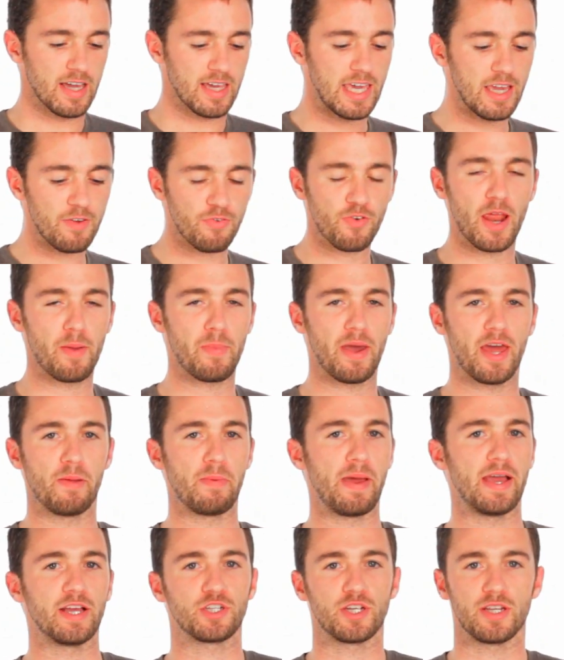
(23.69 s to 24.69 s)
Keyframe
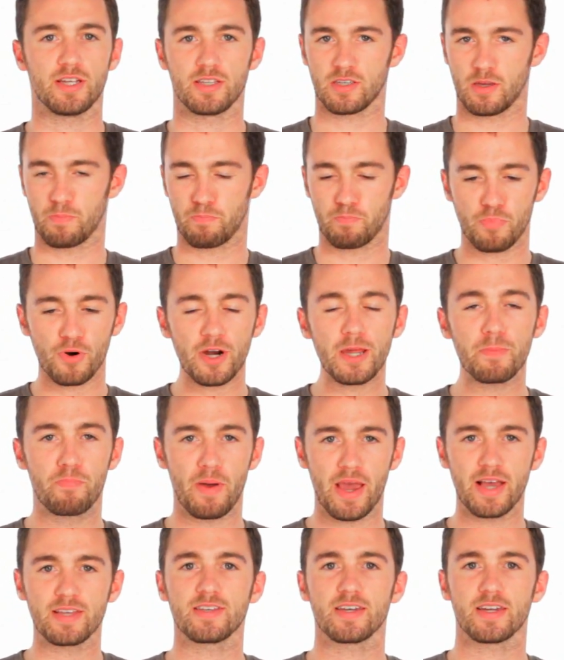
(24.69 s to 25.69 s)
animation is a pretty
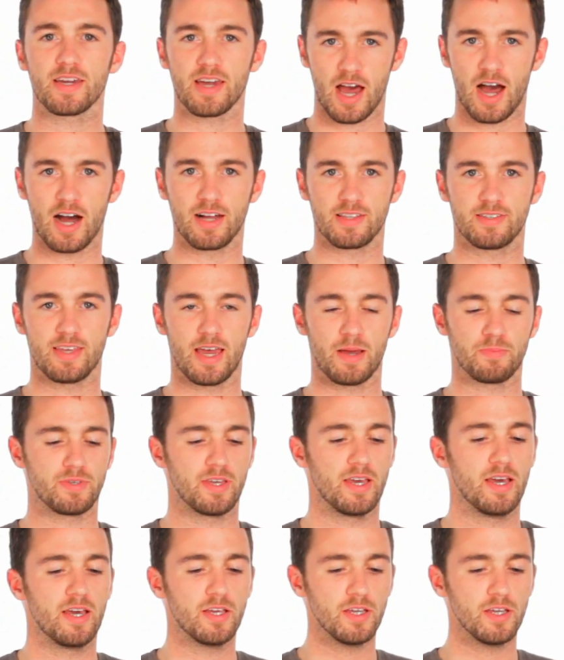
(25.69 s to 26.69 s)
basic concept.